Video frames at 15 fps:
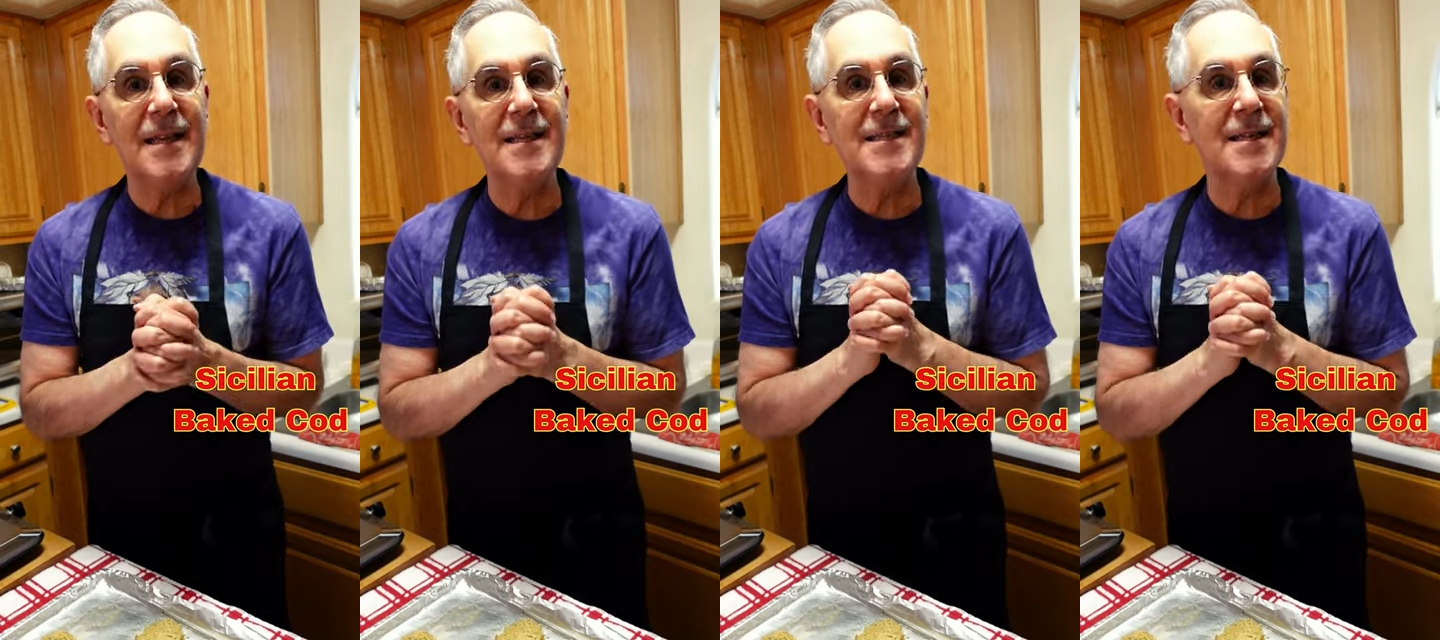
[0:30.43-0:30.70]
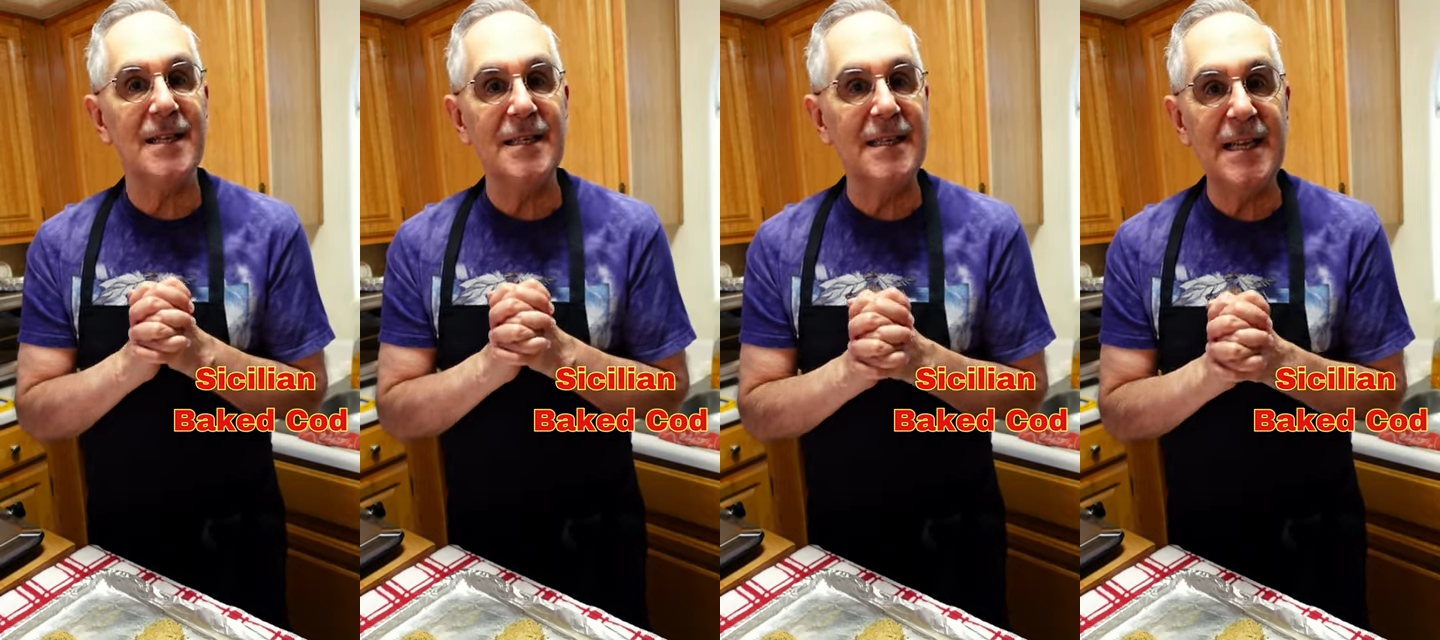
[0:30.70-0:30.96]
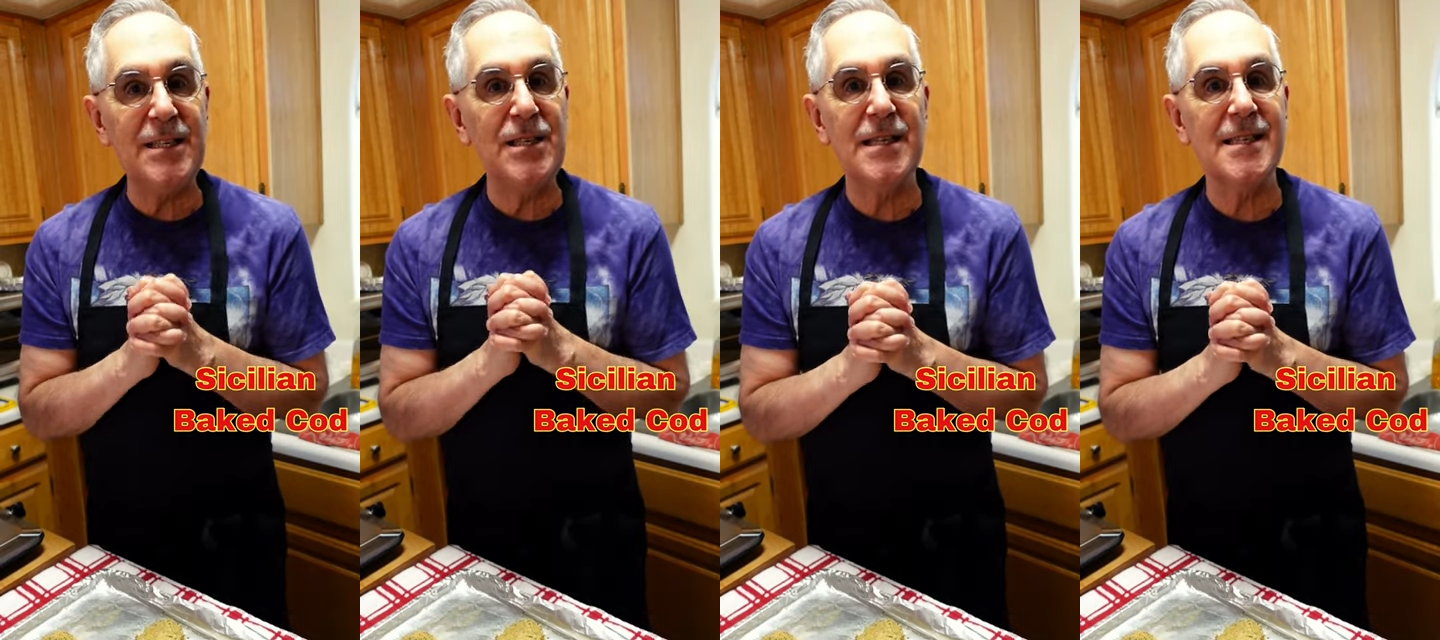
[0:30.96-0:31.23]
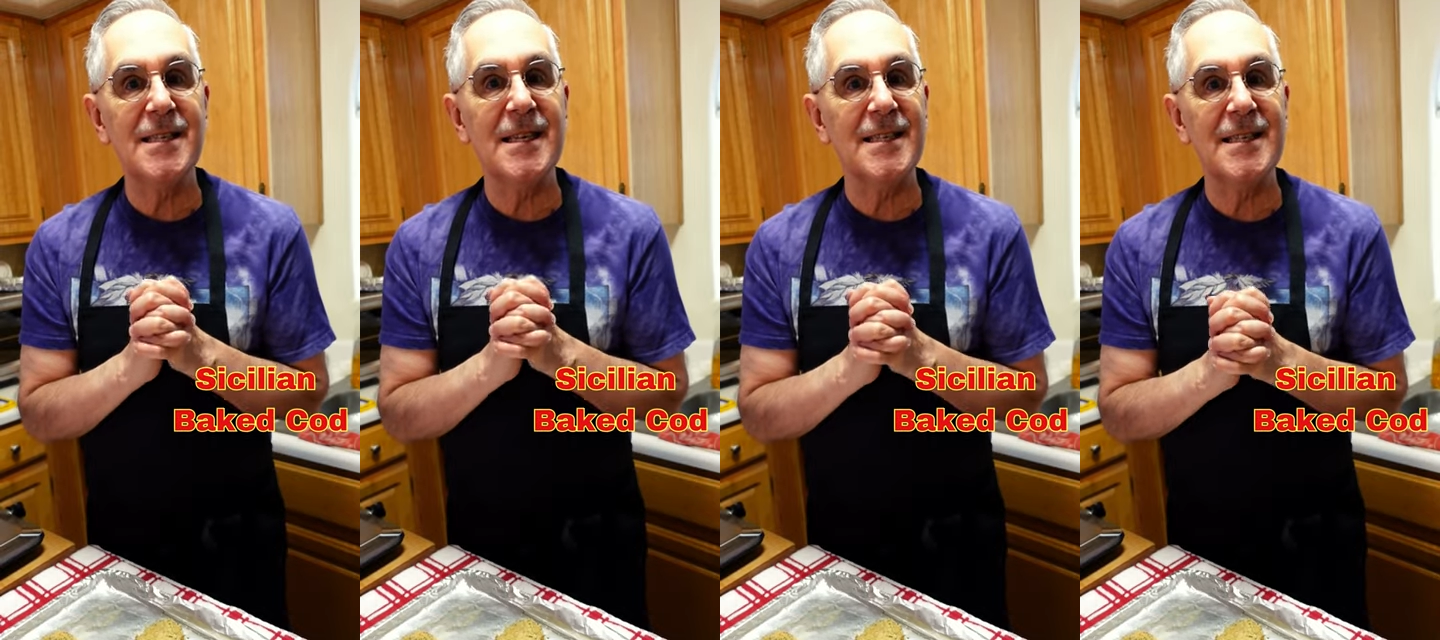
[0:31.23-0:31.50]
this
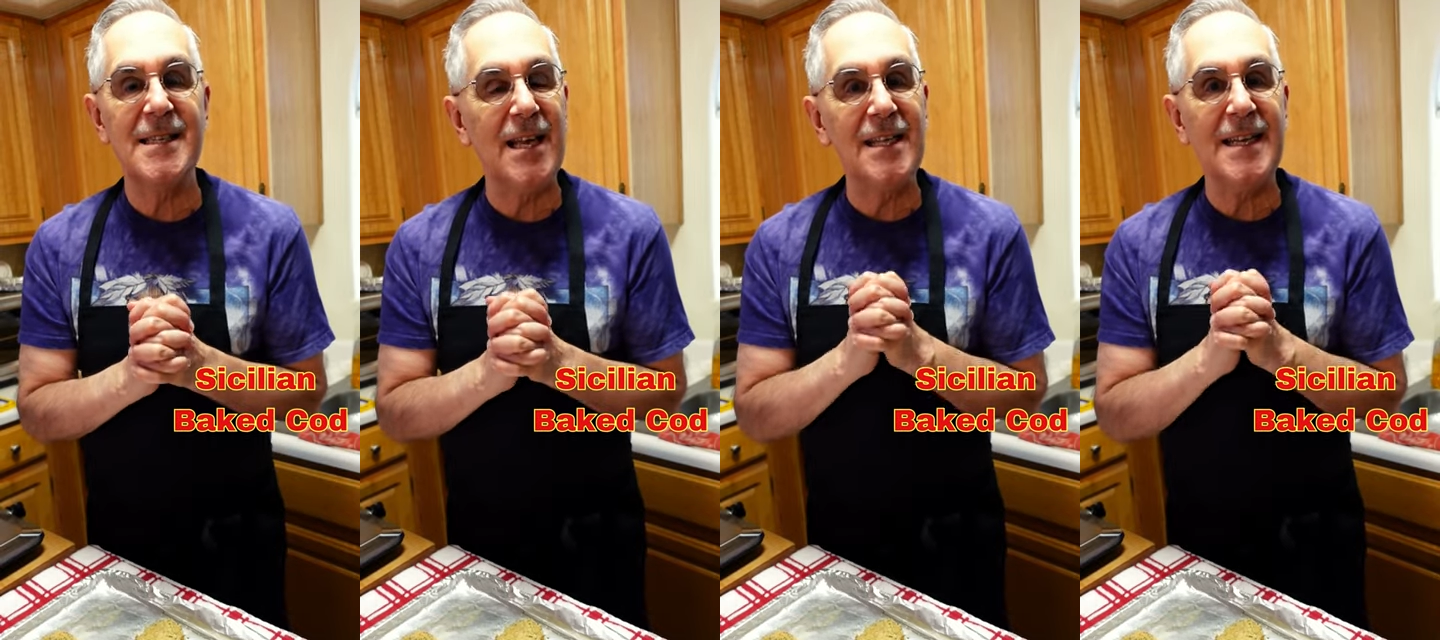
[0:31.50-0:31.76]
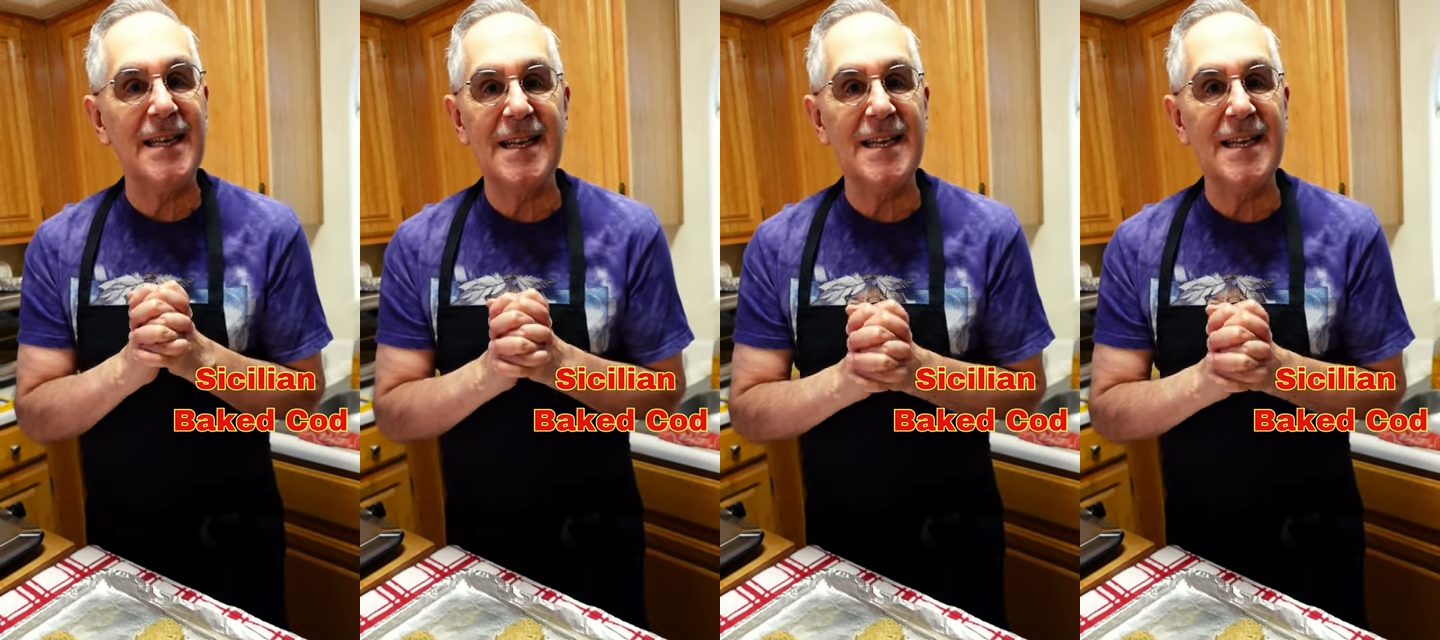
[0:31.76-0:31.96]
delicious Sicilian